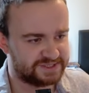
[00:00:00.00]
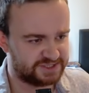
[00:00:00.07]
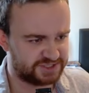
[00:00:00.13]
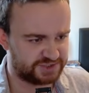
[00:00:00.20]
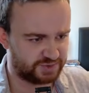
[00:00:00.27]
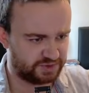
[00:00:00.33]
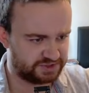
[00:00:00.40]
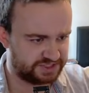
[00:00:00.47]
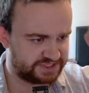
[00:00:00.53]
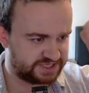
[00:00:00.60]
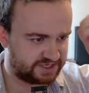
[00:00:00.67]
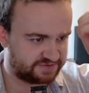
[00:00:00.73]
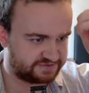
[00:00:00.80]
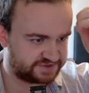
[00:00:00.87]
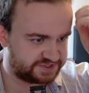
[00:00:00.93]
Swung these
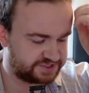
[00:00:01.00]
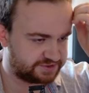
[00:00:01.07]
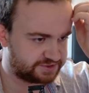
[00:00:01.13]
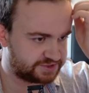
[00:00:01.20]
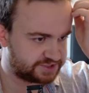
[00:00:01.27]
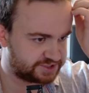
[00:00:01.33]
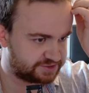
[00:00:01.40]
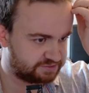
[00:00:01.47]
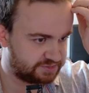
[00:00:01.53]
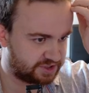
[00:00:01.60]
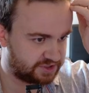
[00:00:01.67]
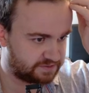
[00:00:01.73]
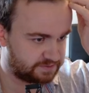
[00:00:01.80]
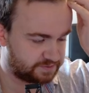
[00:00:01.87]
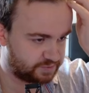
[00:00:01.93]
out of sequence,
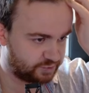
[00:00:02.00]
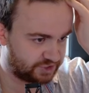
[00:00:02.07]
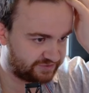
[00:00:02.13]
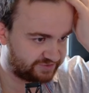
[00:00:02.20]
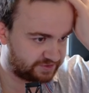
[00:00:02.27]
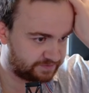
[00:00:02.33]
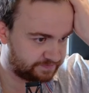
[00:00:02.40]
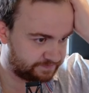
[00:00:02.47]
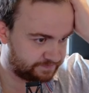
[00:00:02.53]
but whatever.